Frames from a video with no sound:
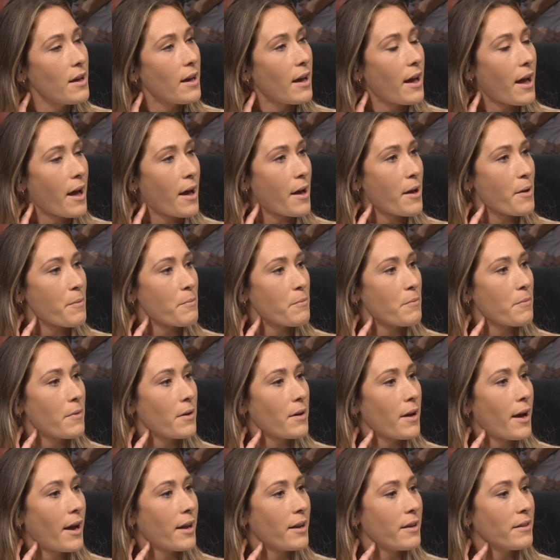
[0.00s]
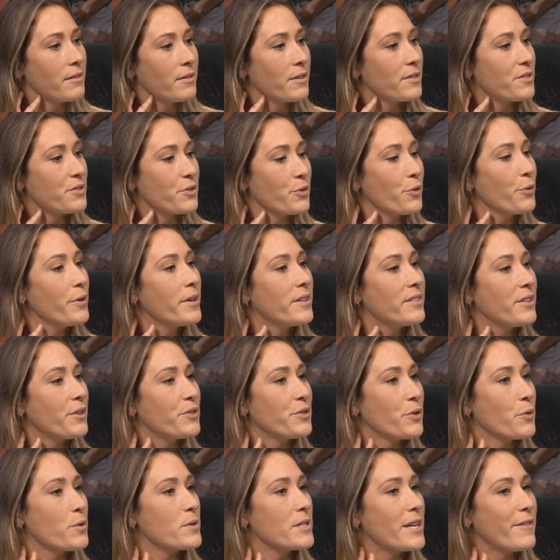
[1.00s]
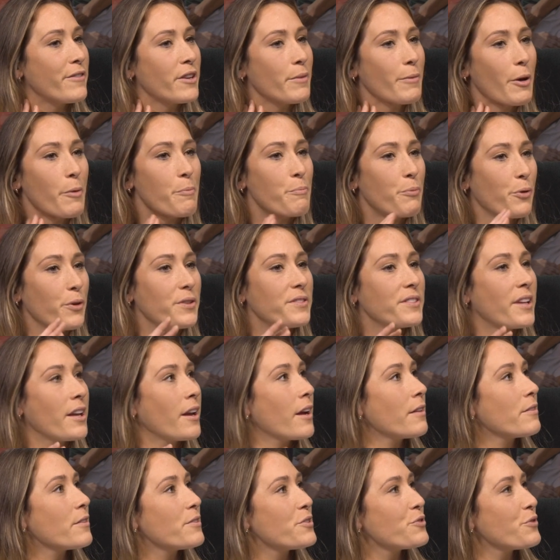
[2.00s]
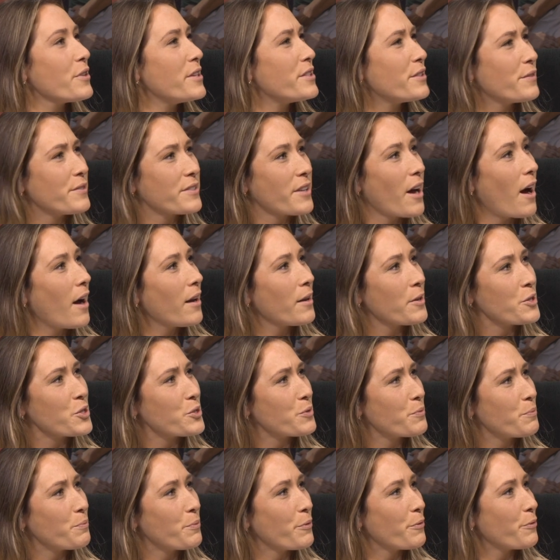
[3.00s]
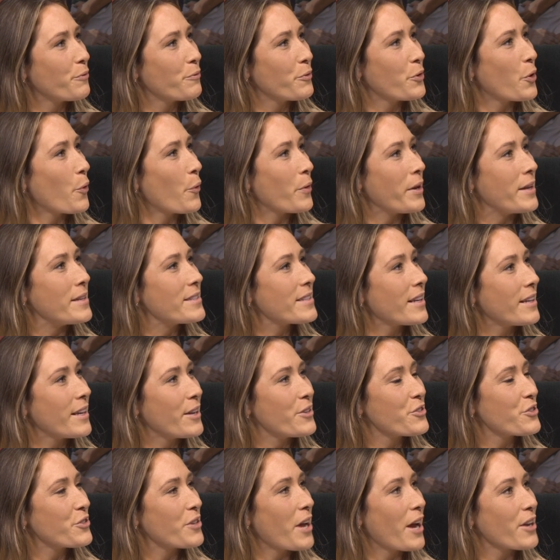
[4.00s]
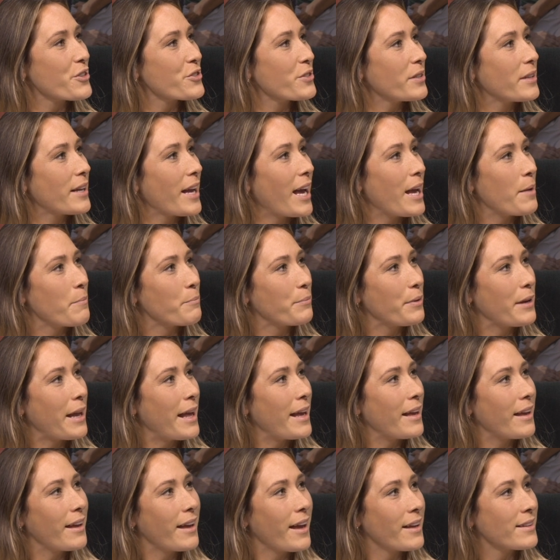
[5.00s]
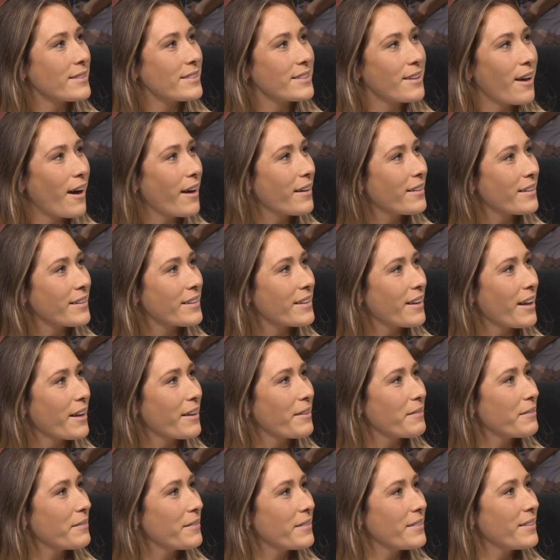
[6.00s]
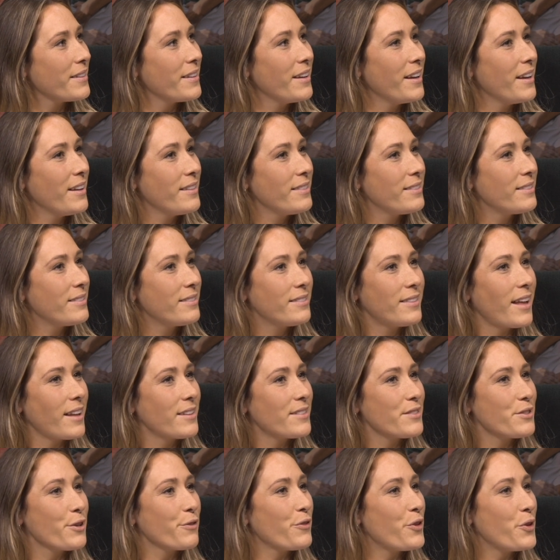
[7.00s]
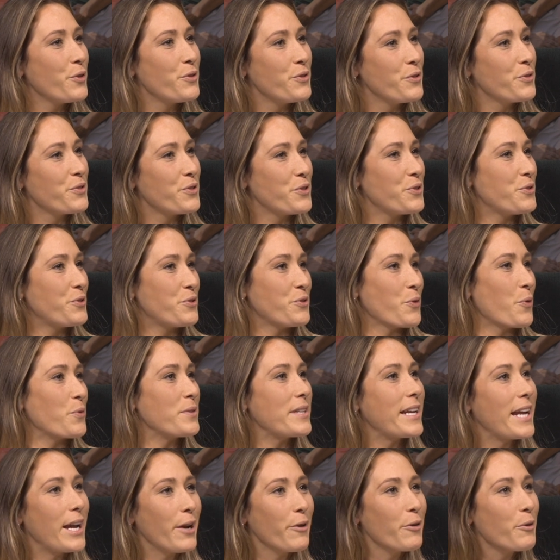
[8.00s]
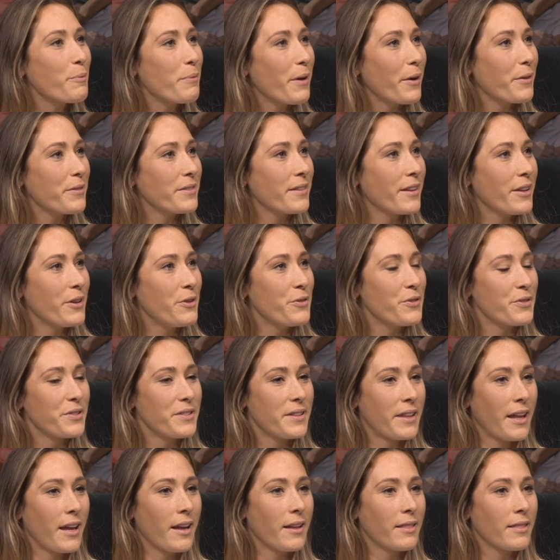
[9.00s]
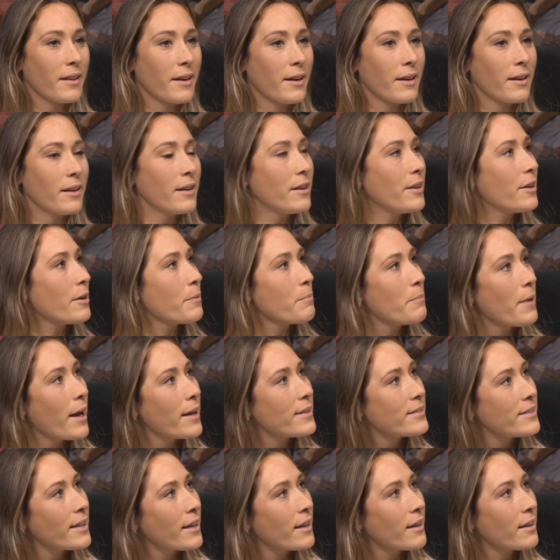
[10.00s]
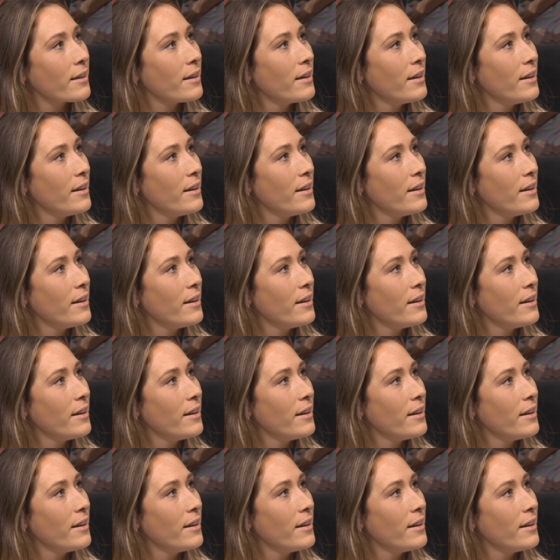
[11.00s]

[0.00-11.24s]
The stories you told, even about busking on the streets of Scotland, going into an international game, playing against Scotland, like that stuff you just don't hear about, that you just think you're messing,